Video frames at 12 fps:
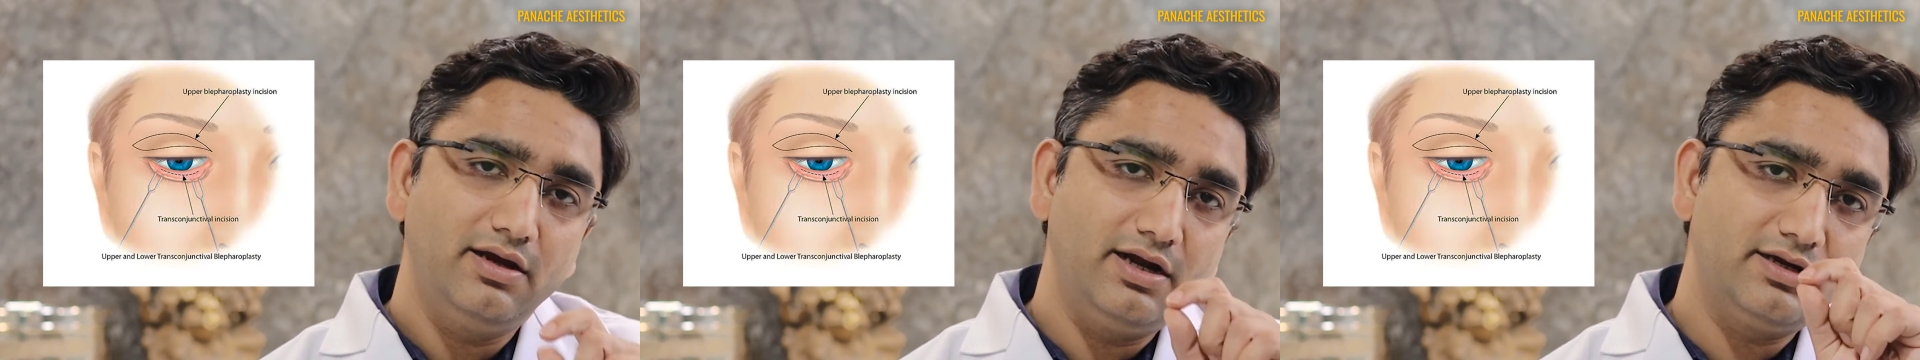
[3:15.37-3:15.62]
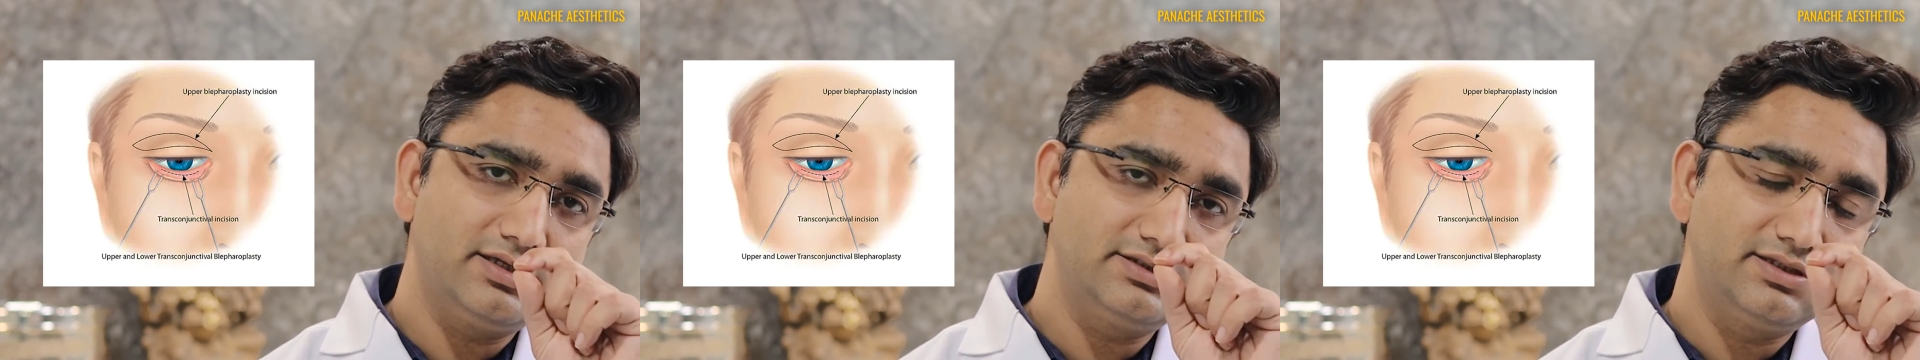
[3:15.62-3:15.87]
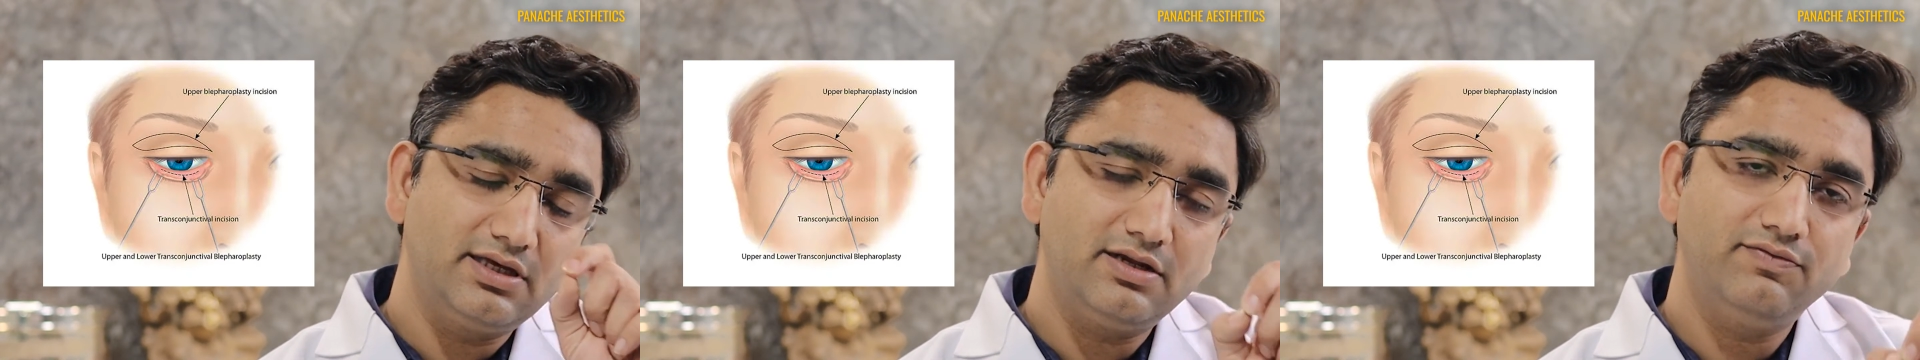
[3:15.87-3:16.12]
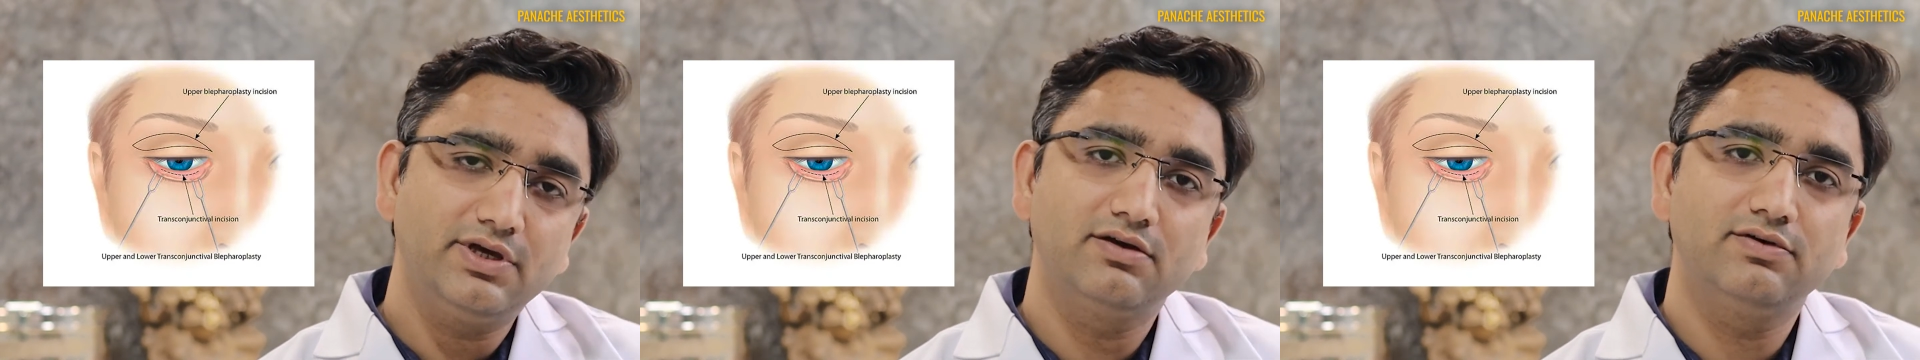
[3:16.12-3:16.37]
it is there
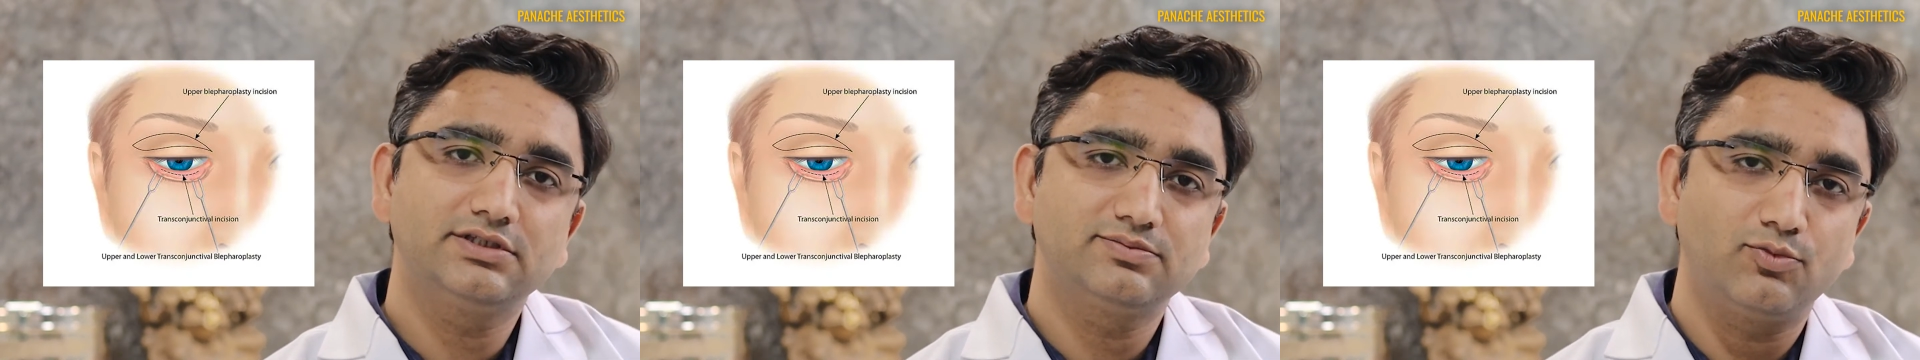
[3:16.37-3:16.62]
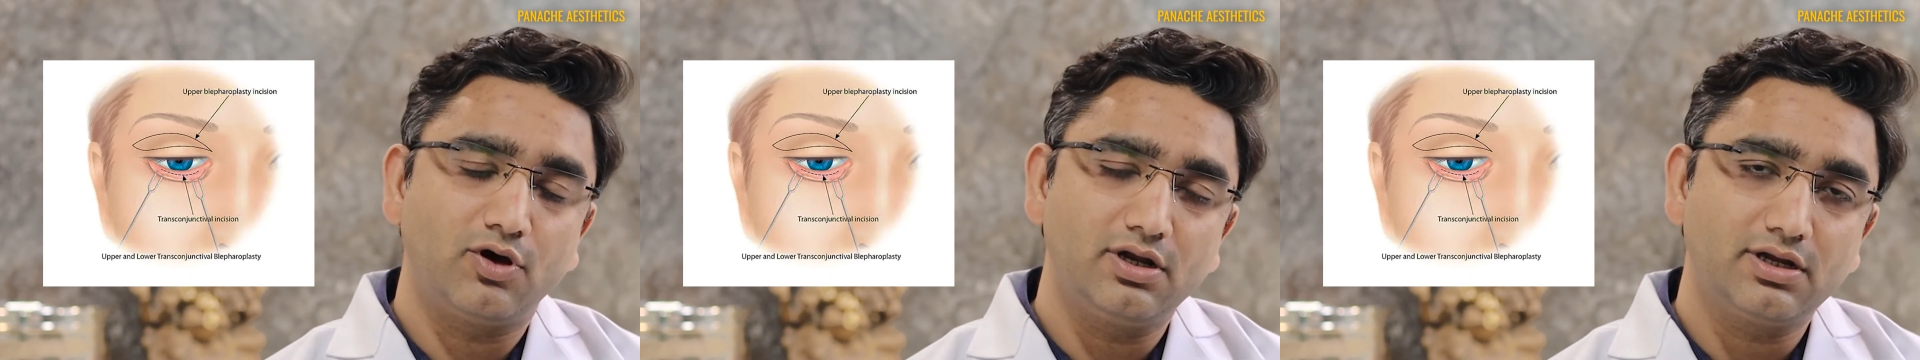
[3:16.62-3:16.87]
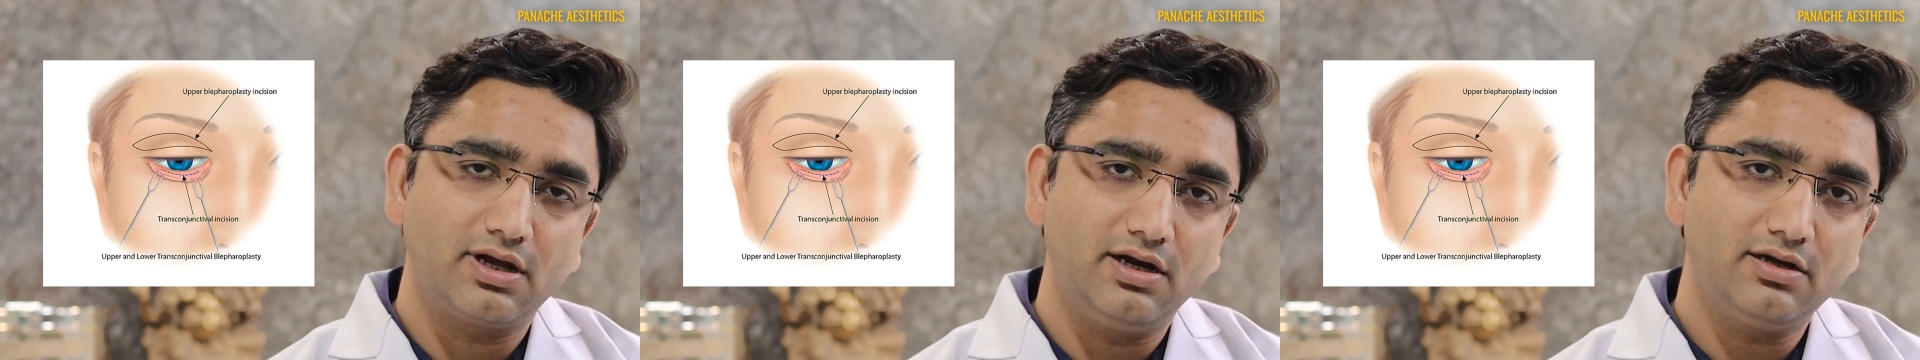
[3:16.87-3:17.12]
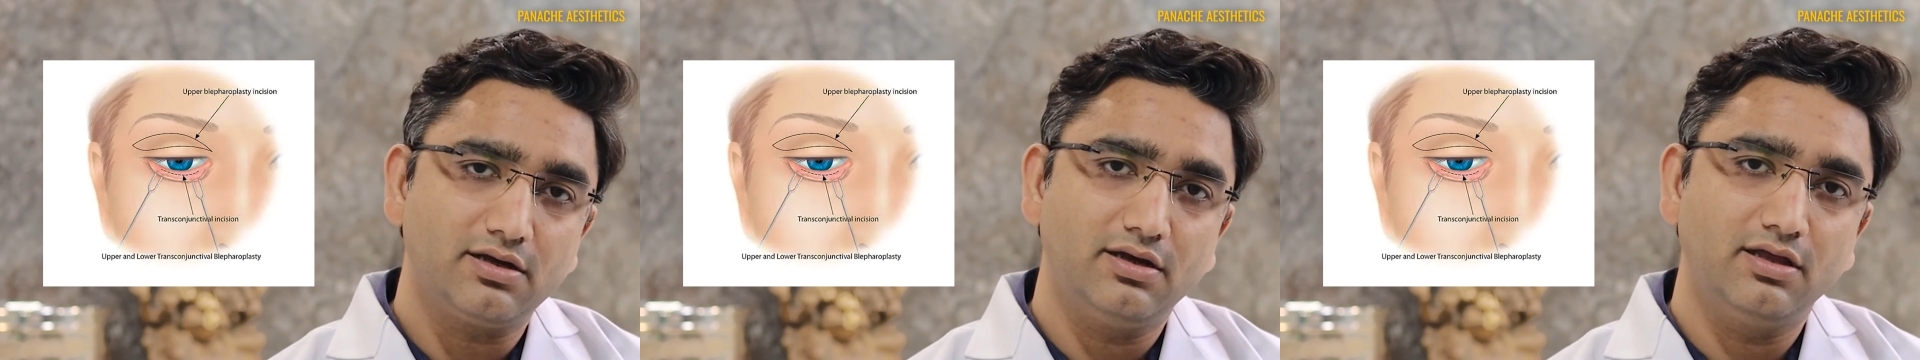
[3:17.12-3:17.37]
we give a small cut,